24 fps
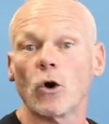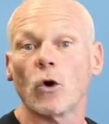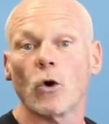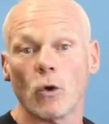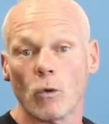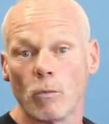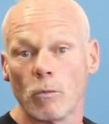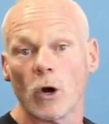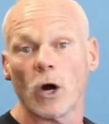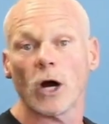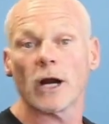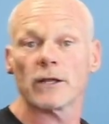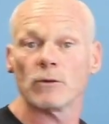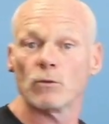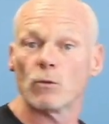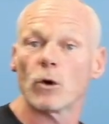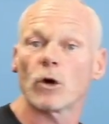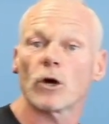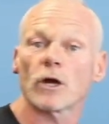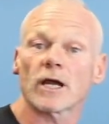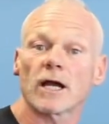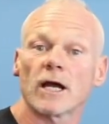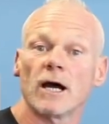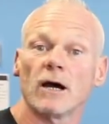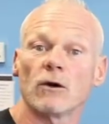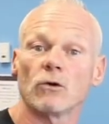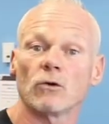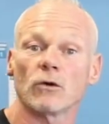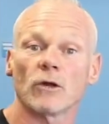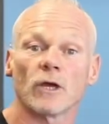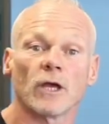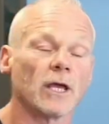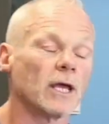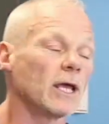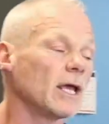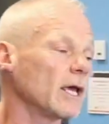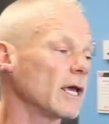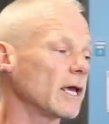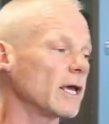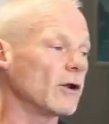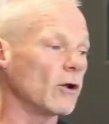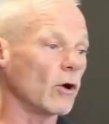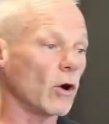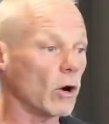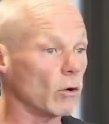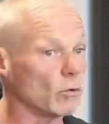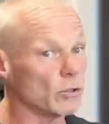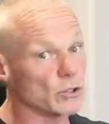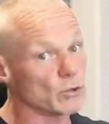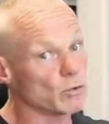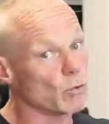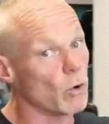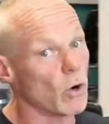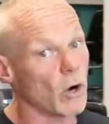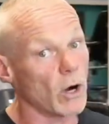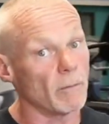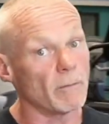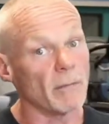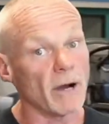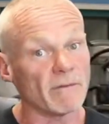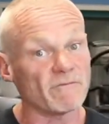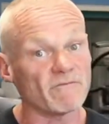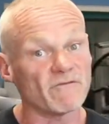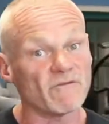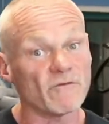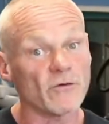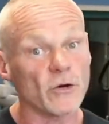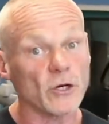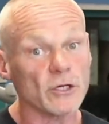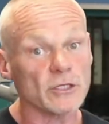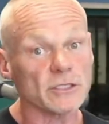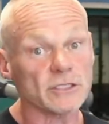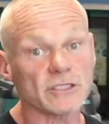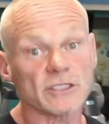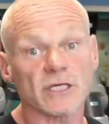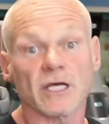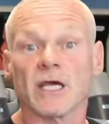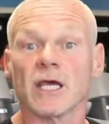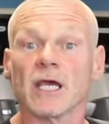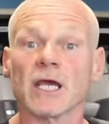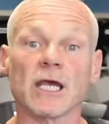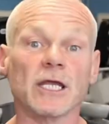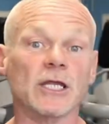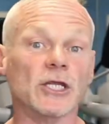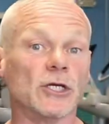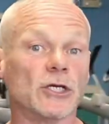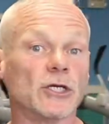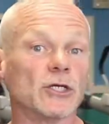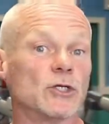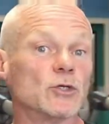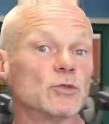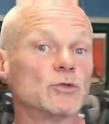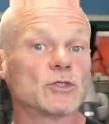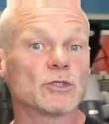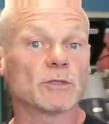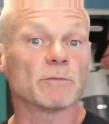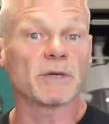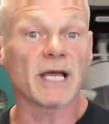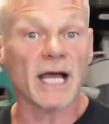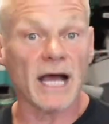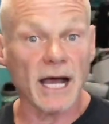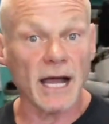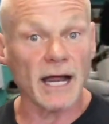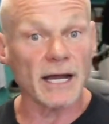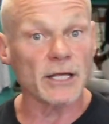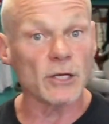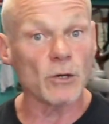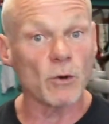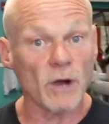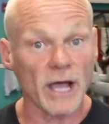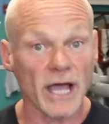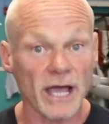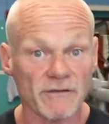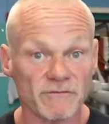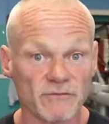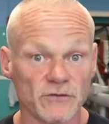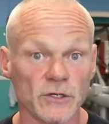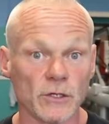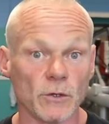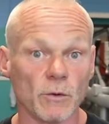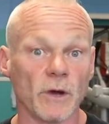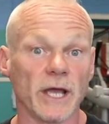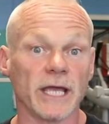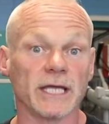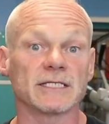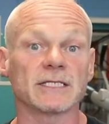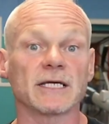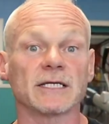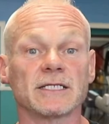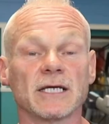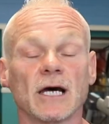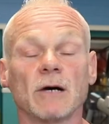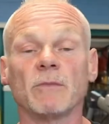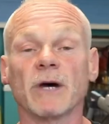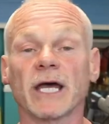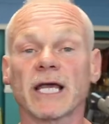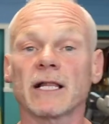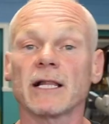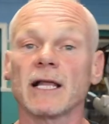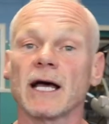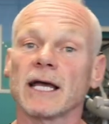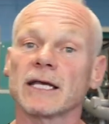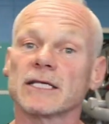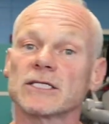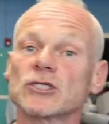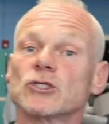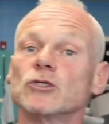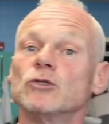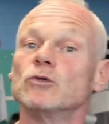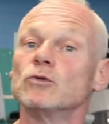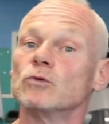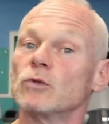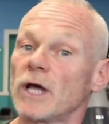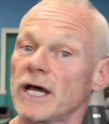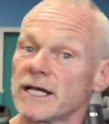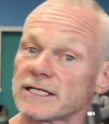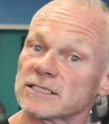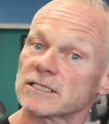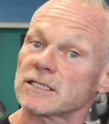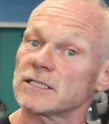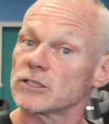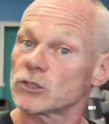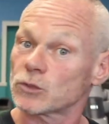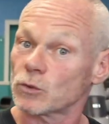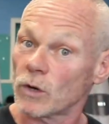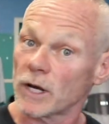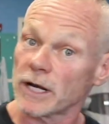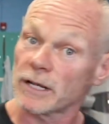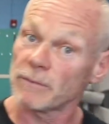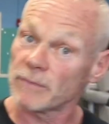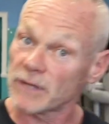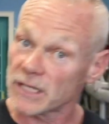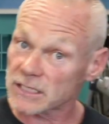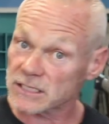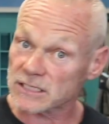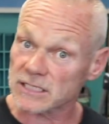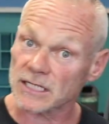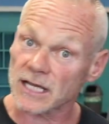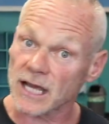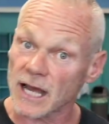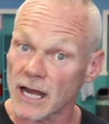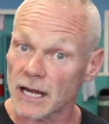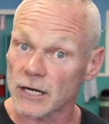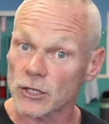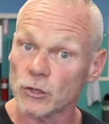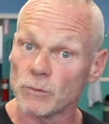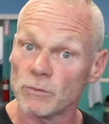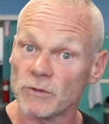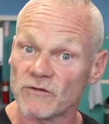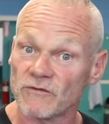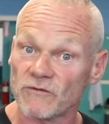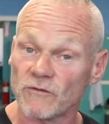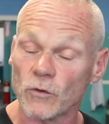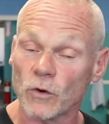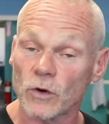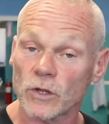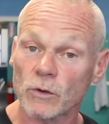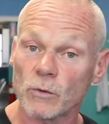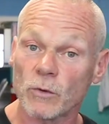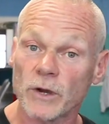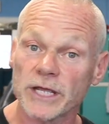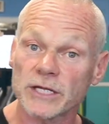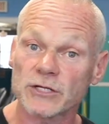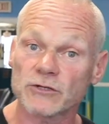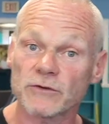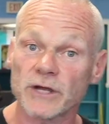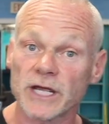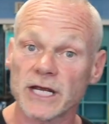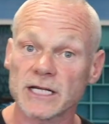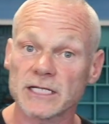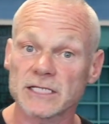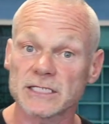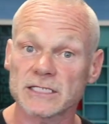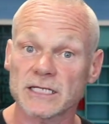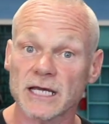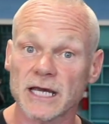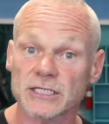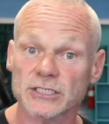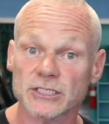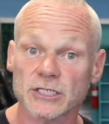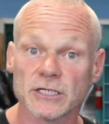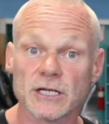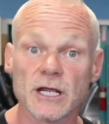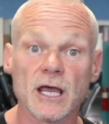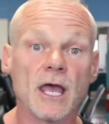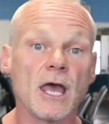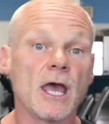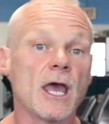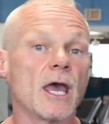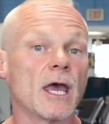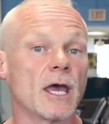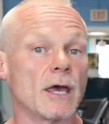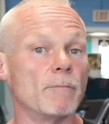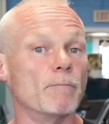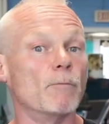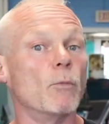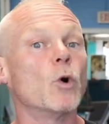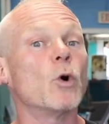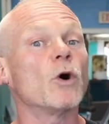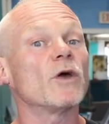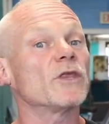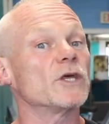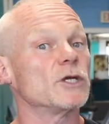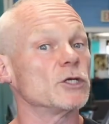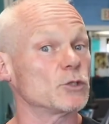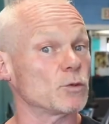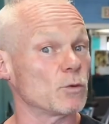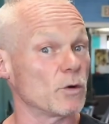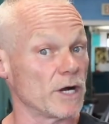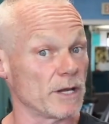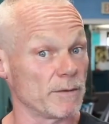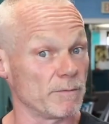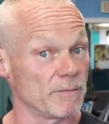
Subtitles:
whole body workout, and always warm up first. And you can do some cardio after your weights. I tell my clients to do less than 20 minutes of cardio before the weight training session and more than 20